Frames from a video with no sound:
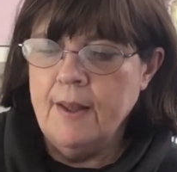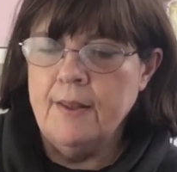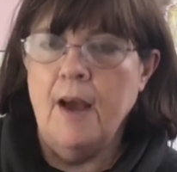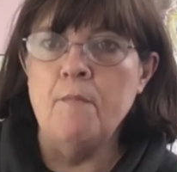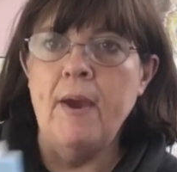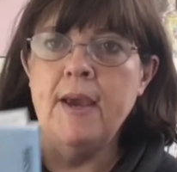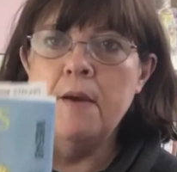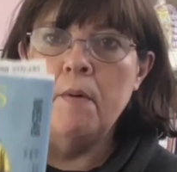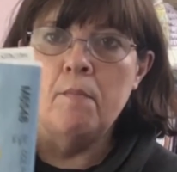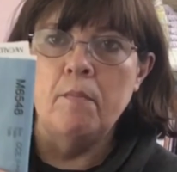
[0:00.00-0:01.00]
Now I
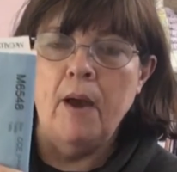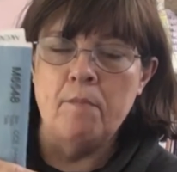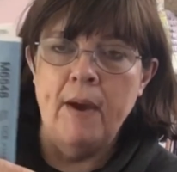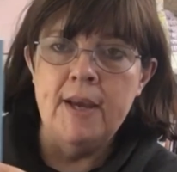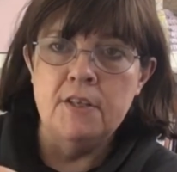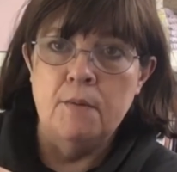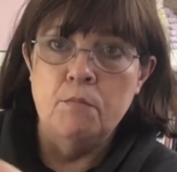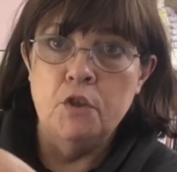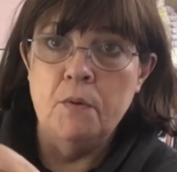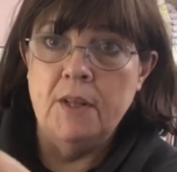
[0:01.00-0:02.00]
made
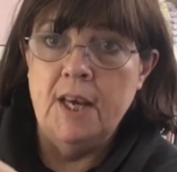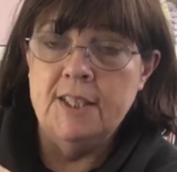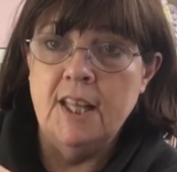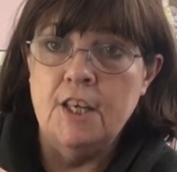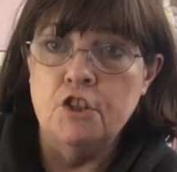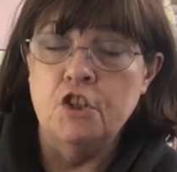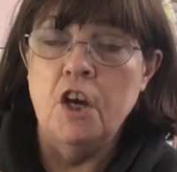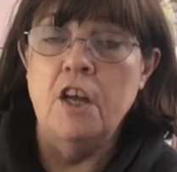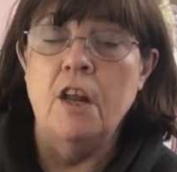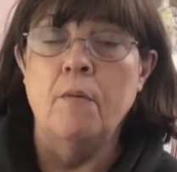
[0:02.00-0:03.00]
him two of these last year.